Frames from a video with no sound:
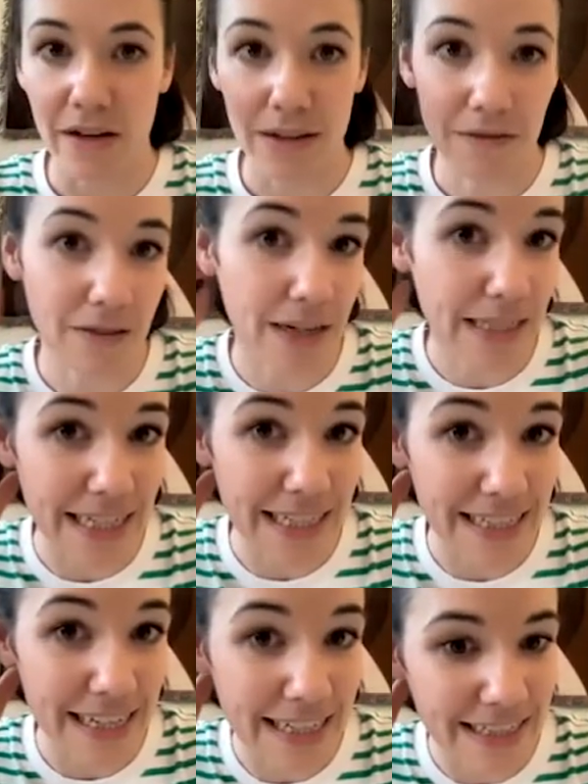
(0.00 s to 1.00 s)
other
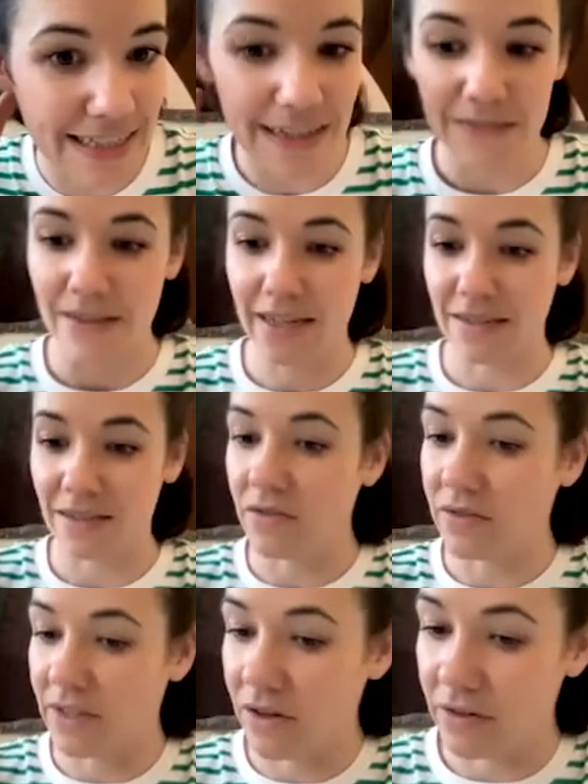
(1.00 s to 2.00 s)
findings later if that is
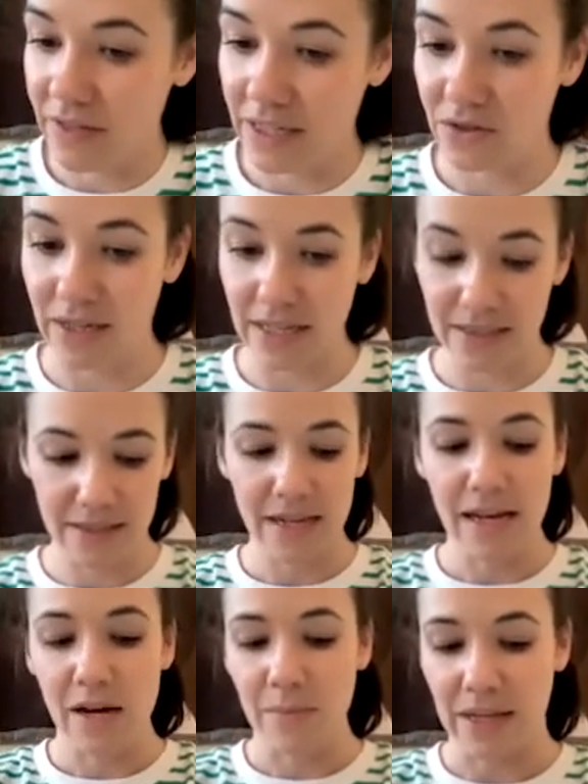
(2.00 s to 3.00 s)
of interest,
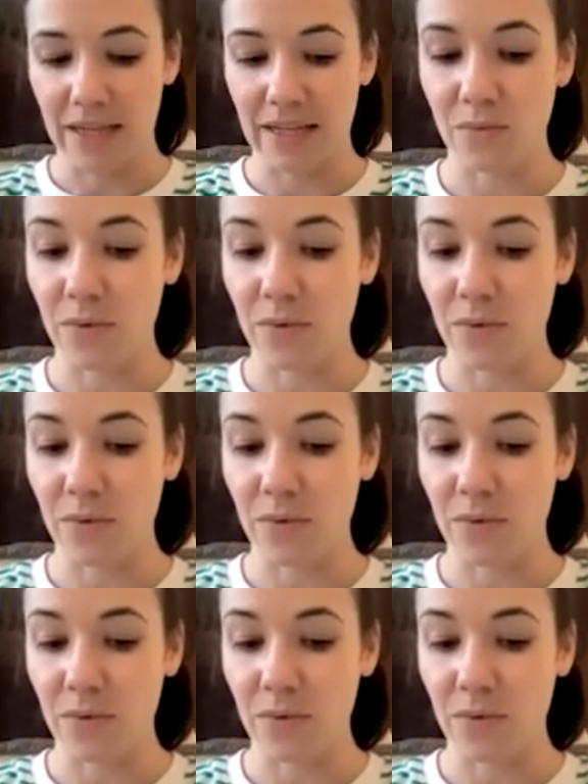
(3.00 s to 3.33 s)
but I think it's